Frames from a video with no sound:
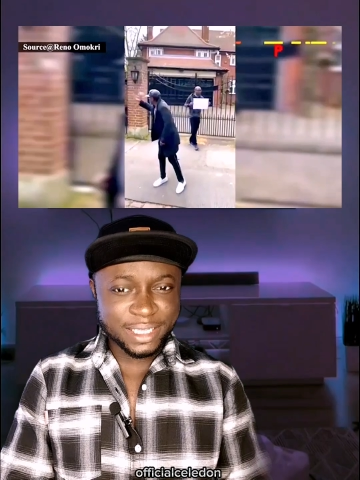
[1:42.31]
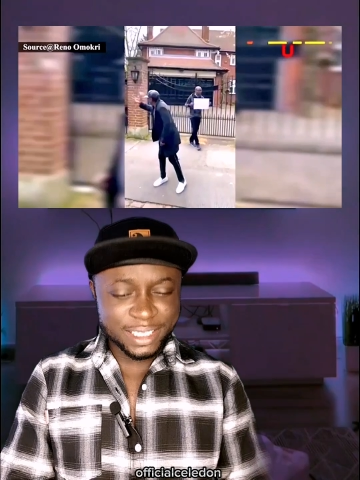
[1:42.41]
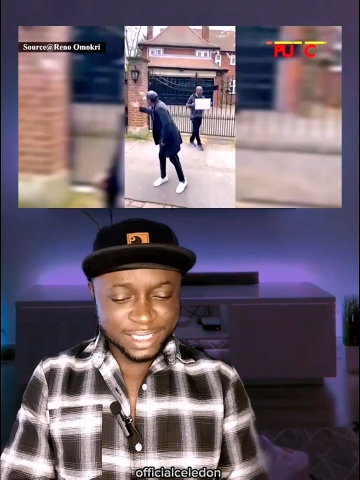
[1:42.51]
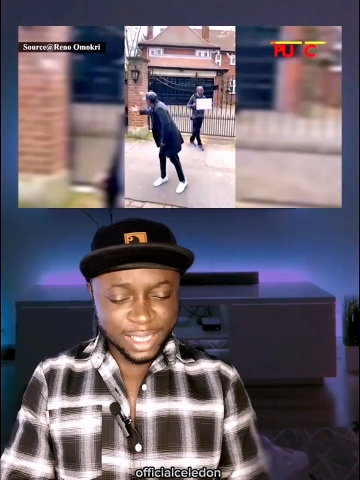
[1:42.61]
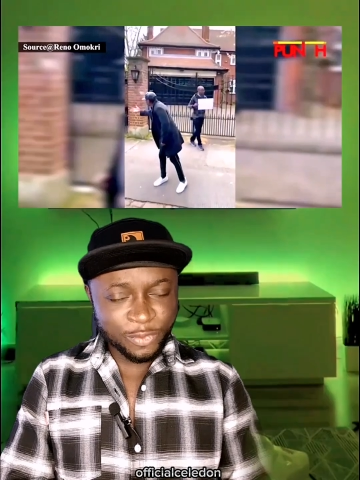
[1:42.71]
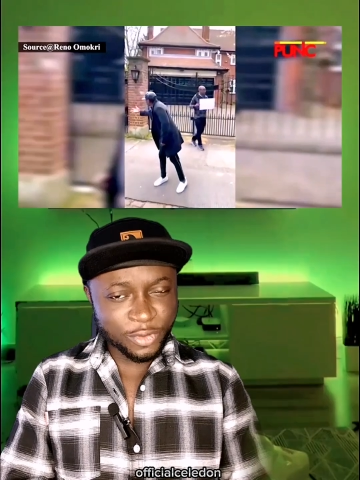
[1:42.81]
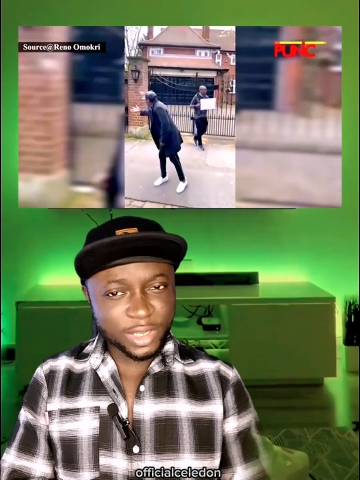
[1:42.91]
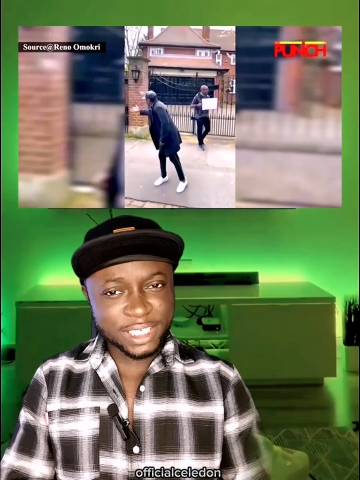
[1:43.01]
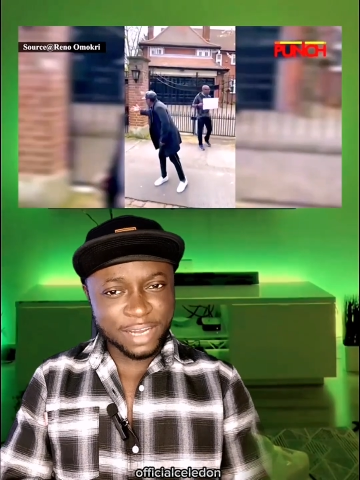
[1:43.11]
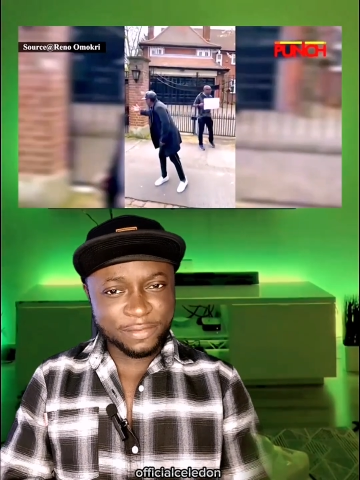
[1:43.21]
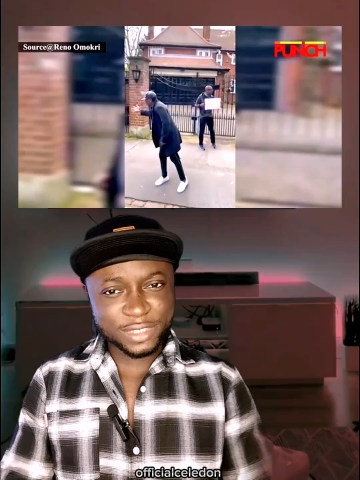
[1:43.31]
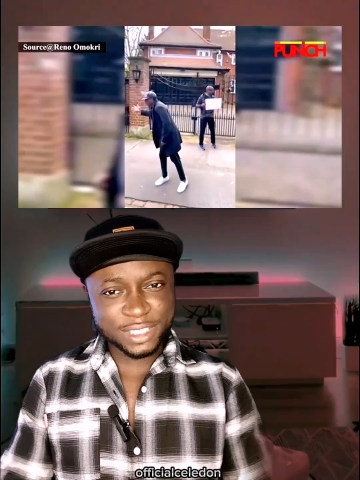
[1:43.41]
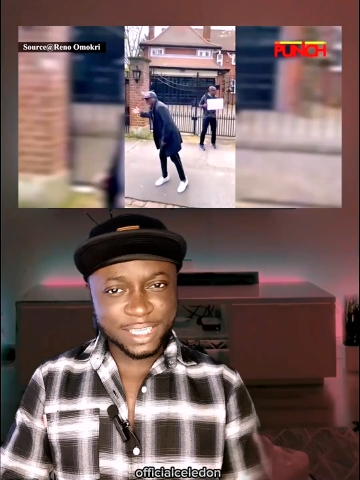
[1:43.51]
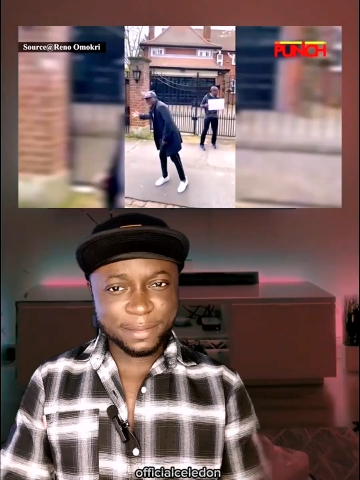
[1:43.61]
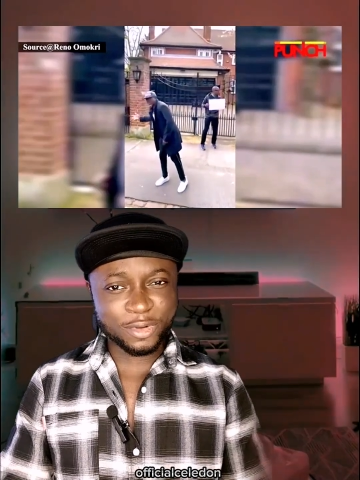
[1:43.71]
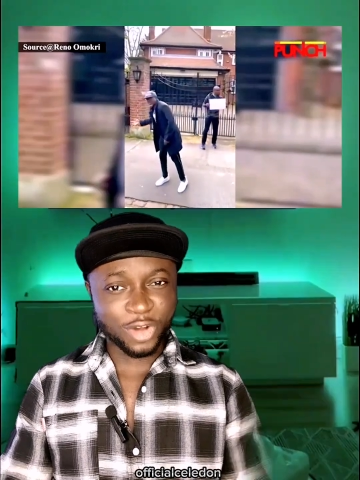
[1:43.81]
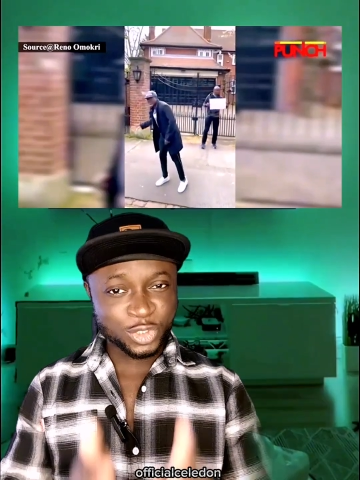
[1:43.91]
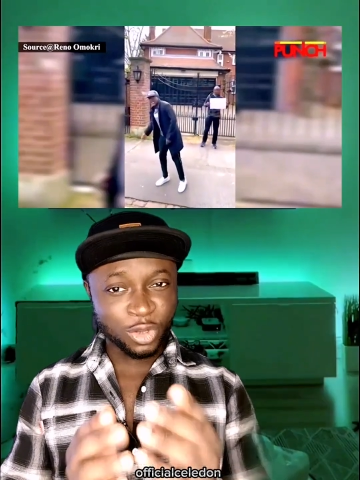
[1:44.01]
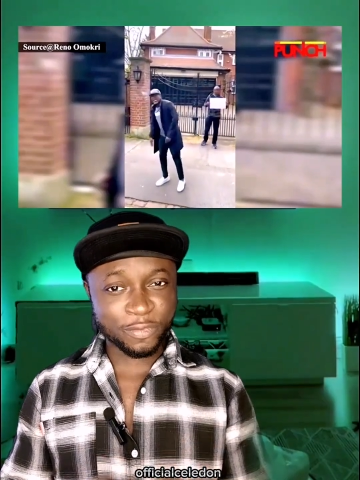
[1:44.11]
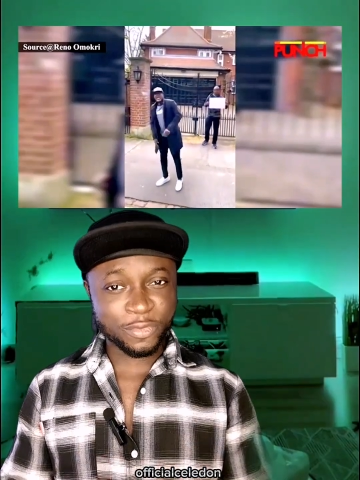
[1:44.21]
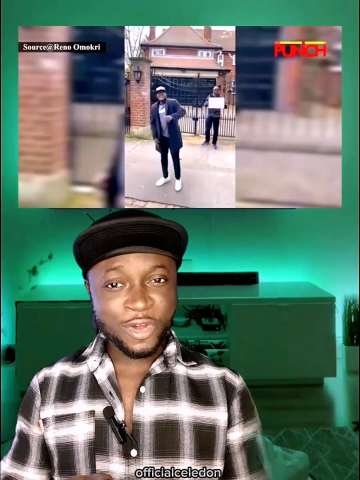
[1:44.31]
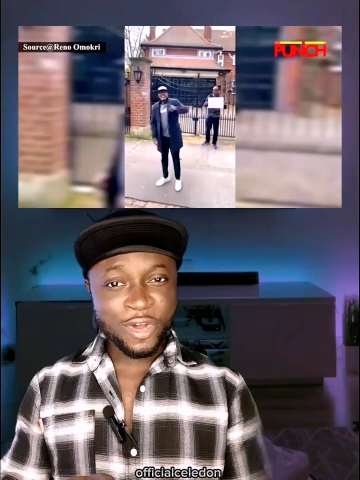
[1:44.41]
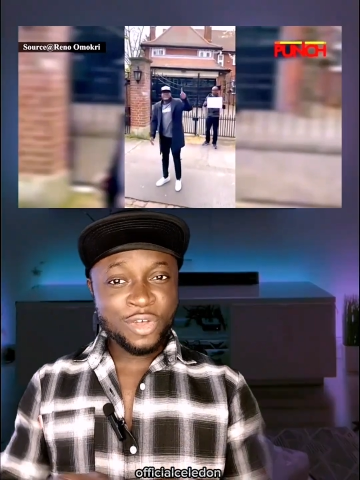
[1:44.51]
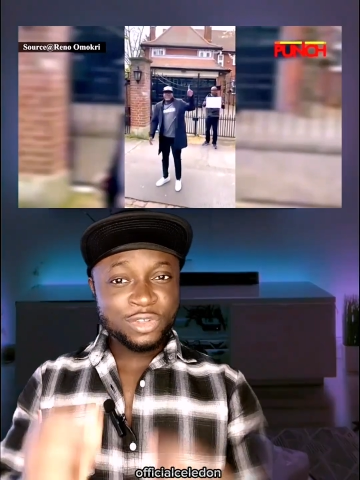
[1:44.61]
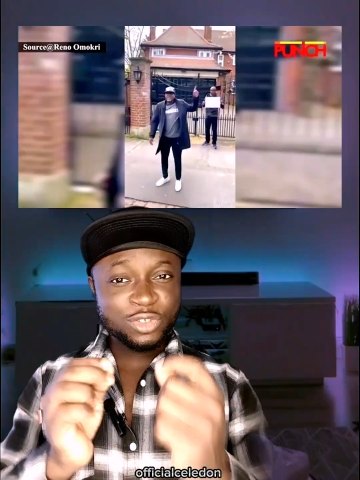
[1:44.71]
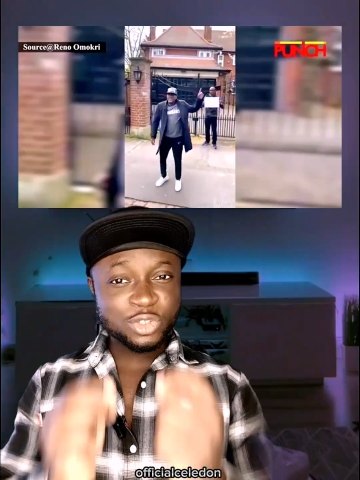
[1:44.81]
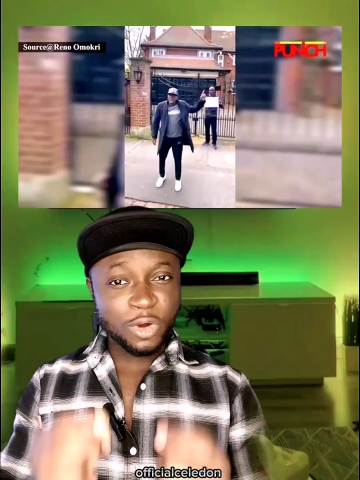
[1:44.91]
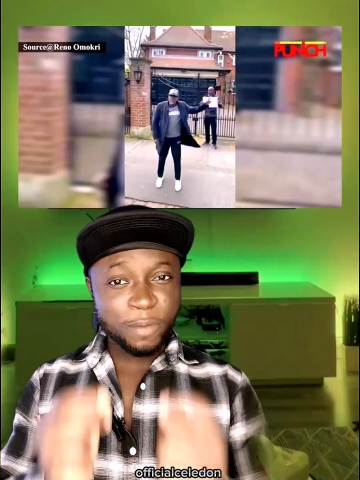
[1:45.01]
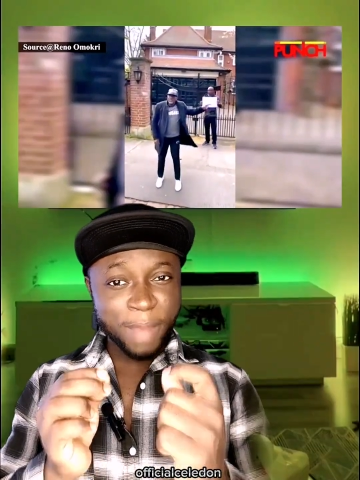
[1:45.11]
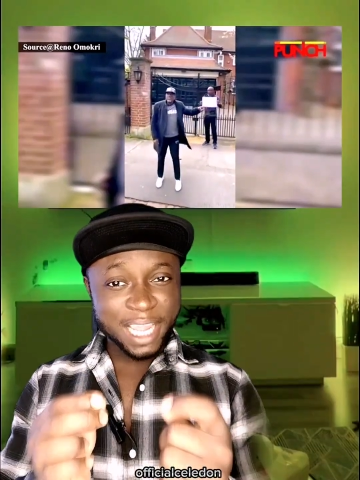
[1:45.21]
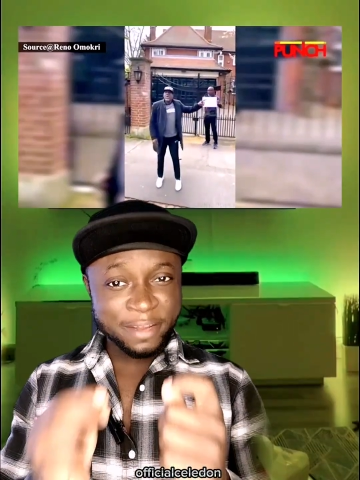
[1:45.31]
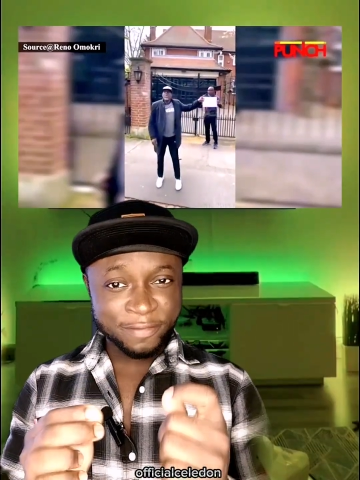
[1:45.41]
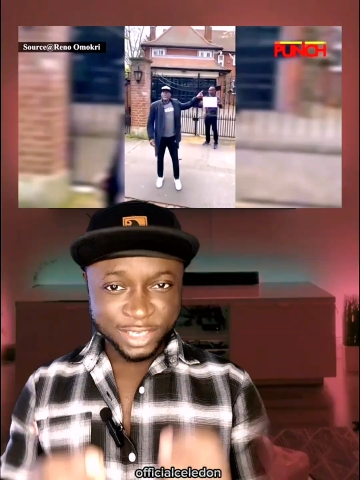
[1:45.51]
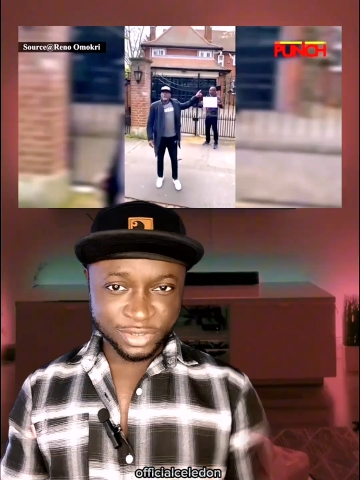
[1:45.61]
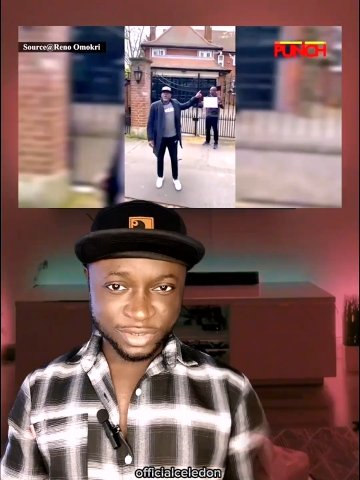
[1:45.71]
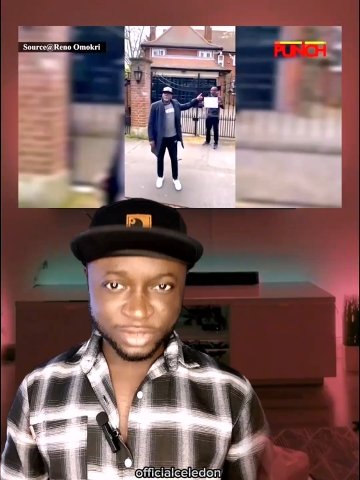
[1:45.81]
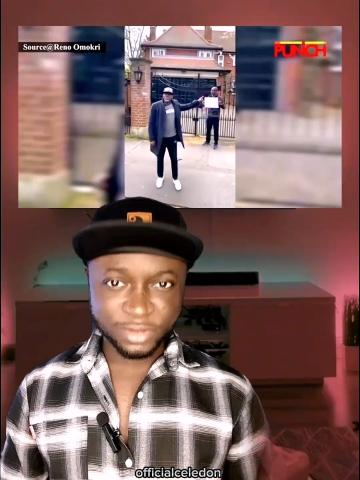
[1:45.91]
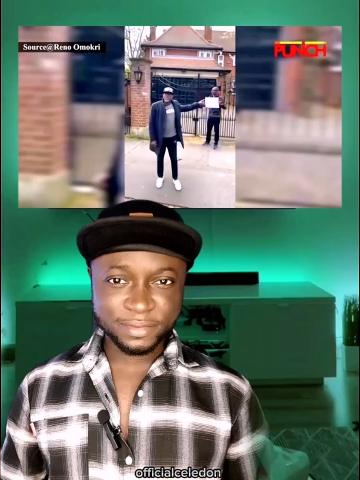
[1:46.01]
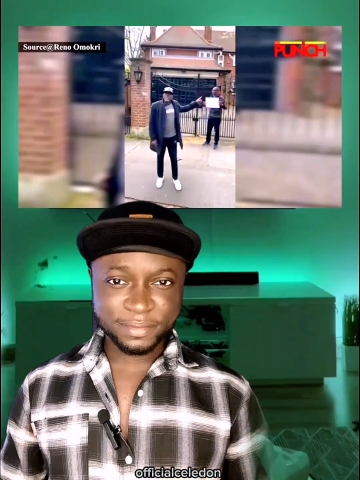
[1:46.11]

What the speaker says: is now following their footsteps because of stomach infrastructure.